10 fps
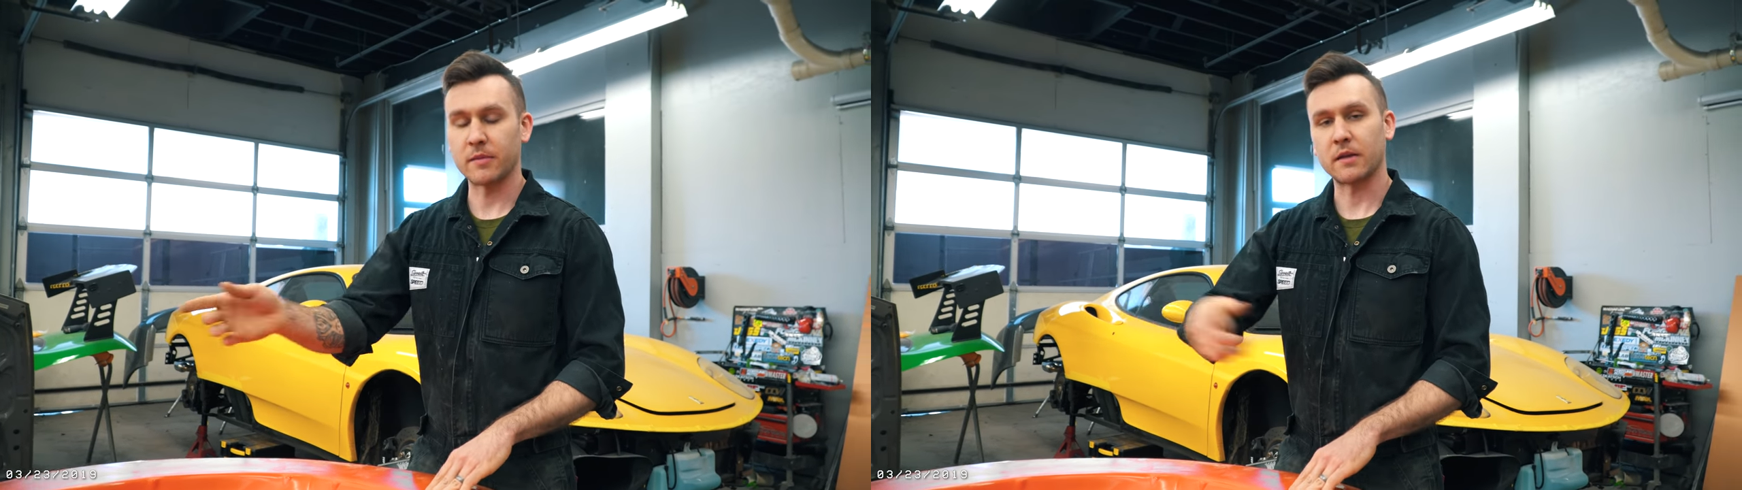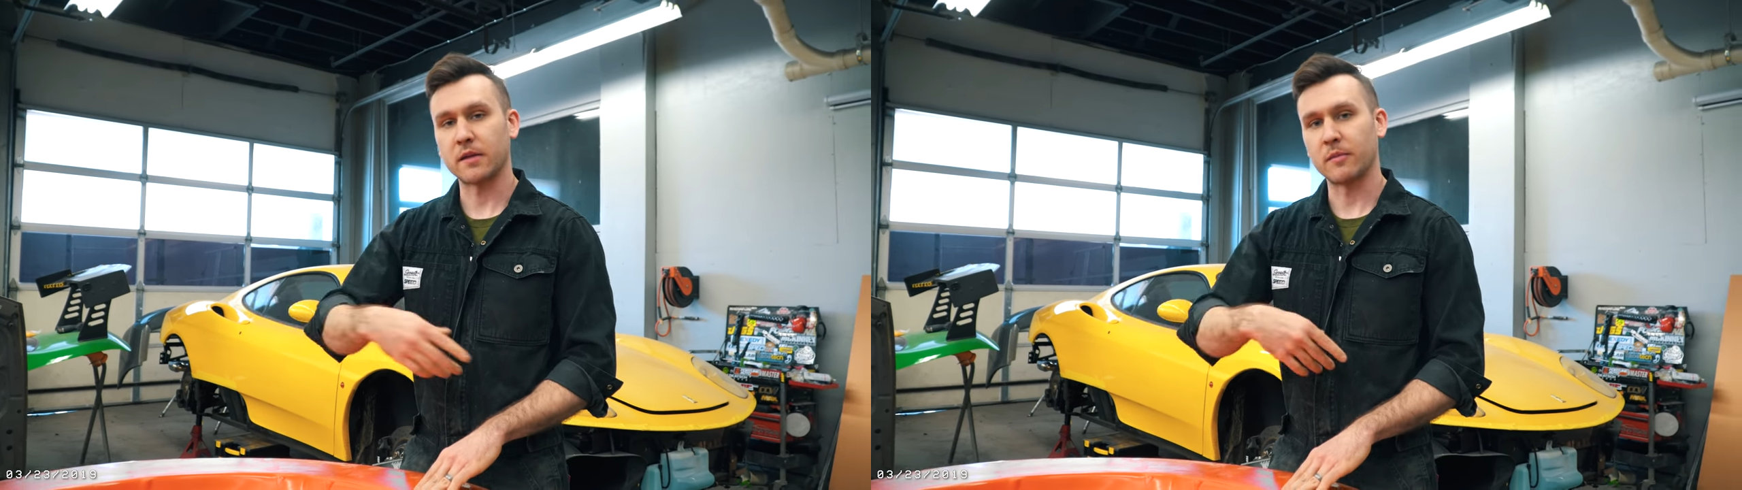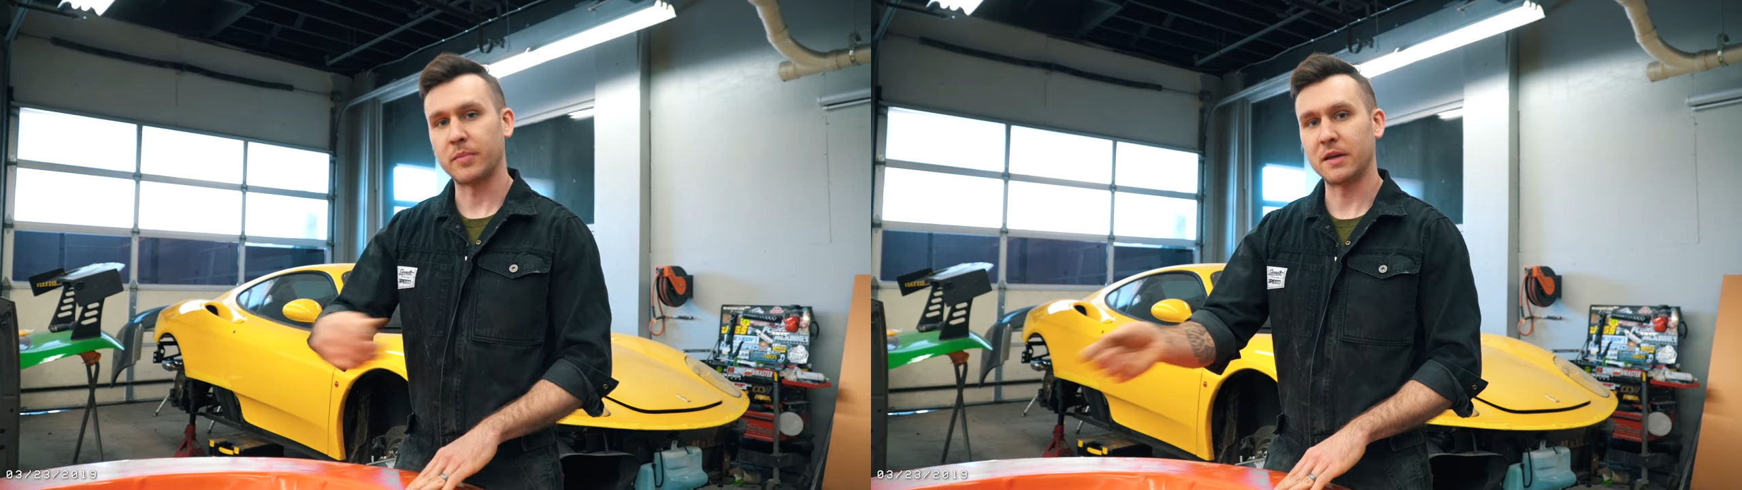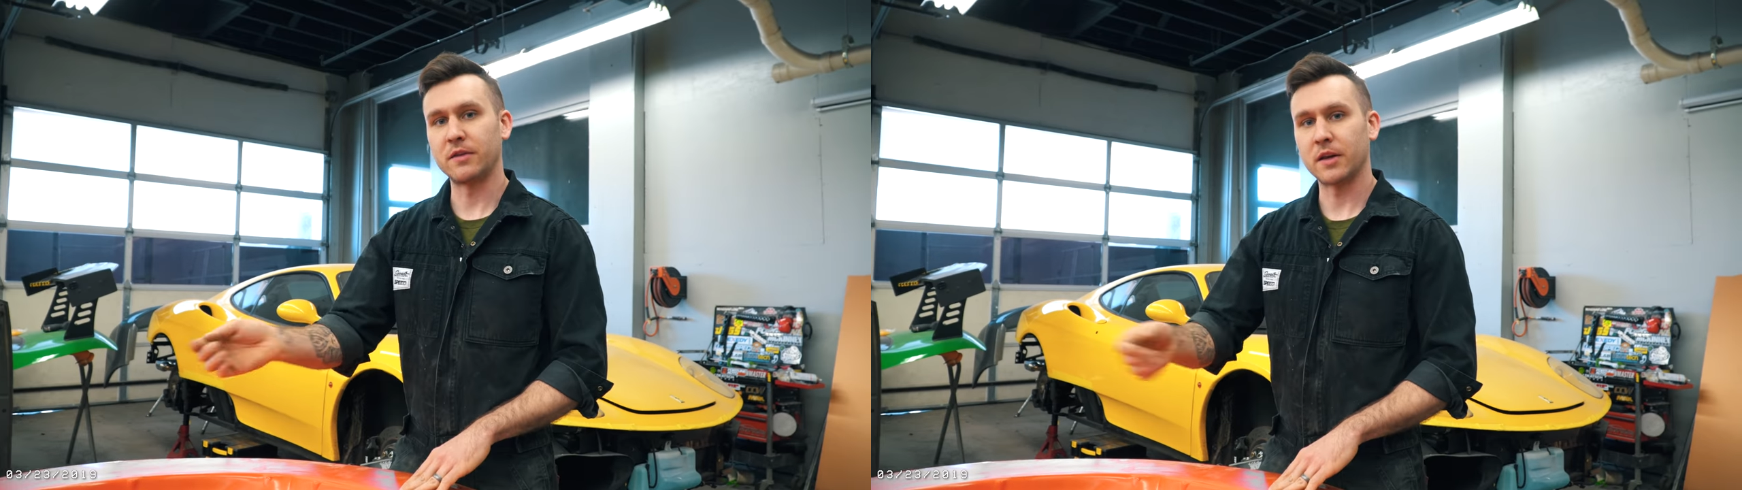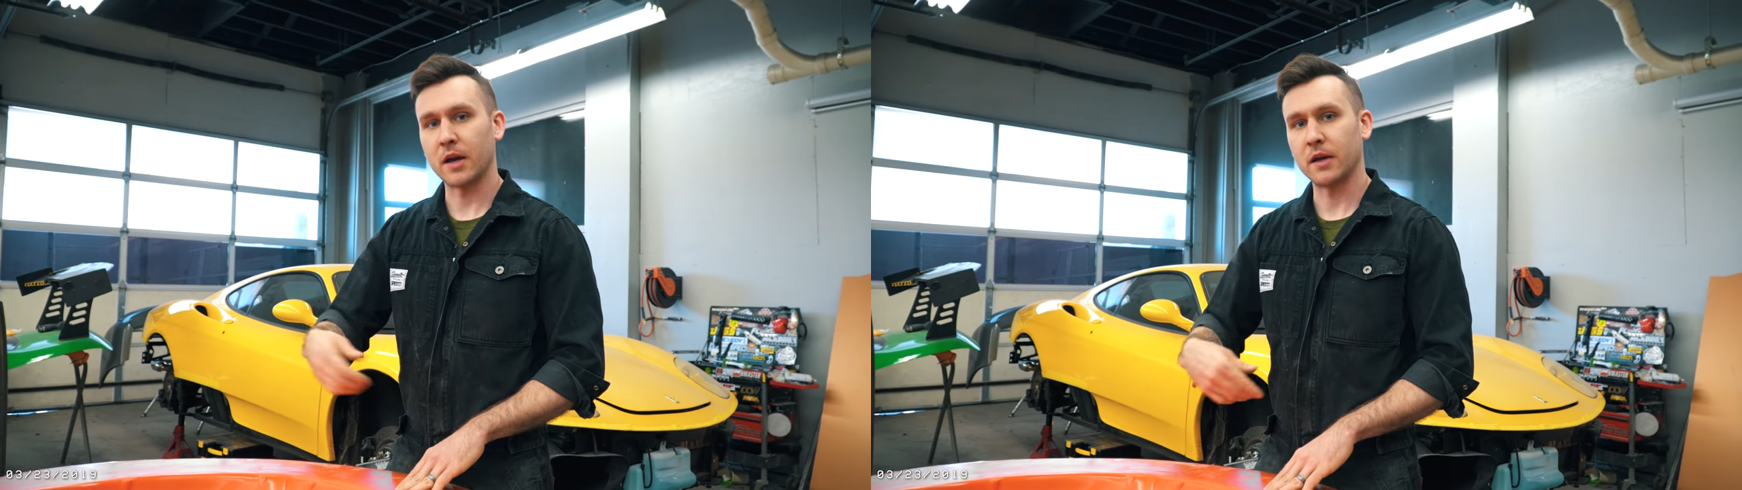that same
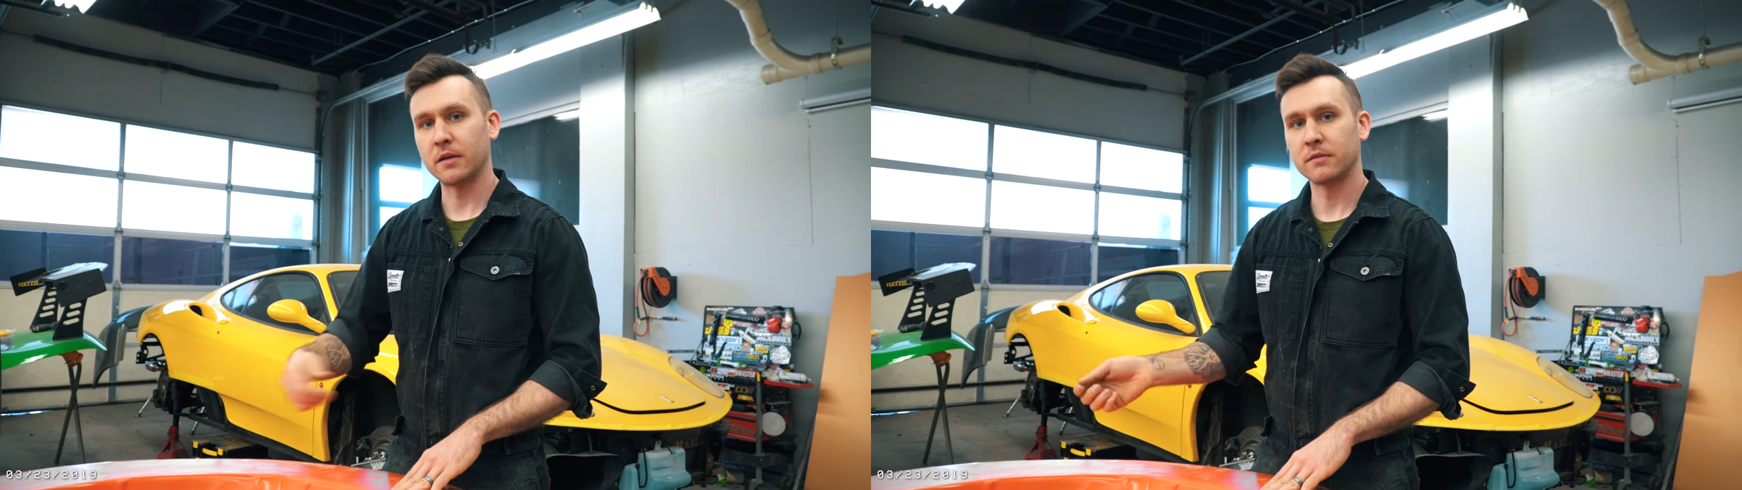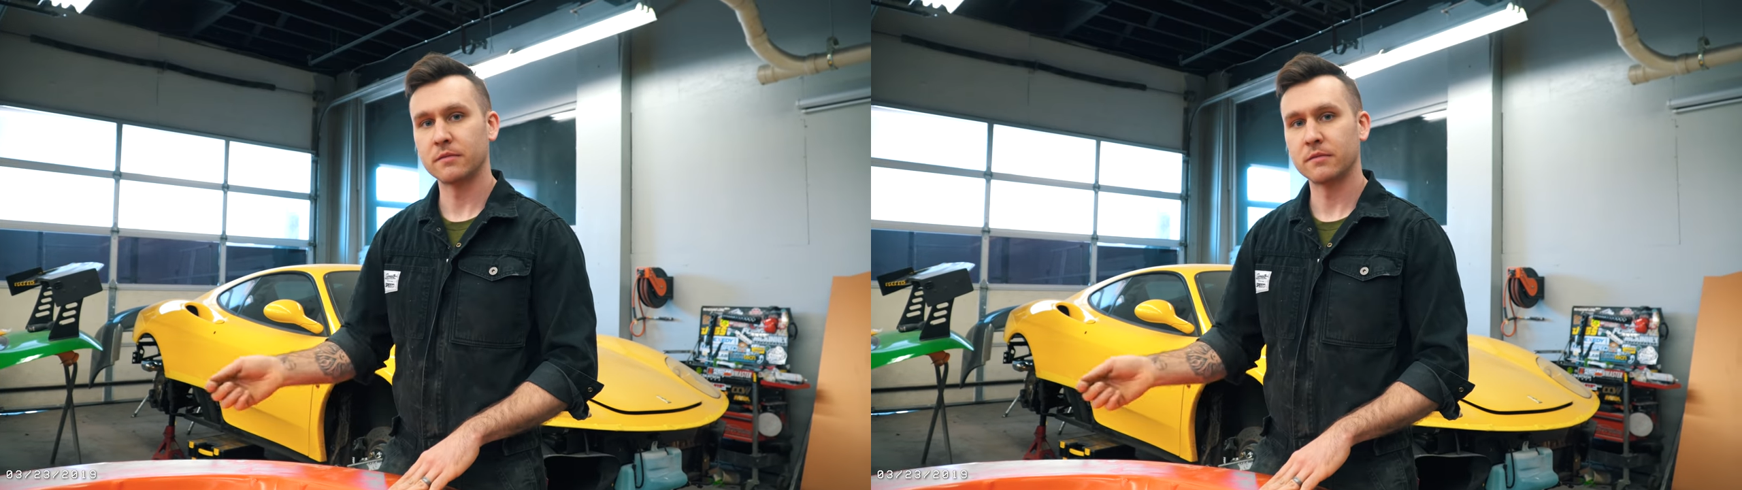PVA.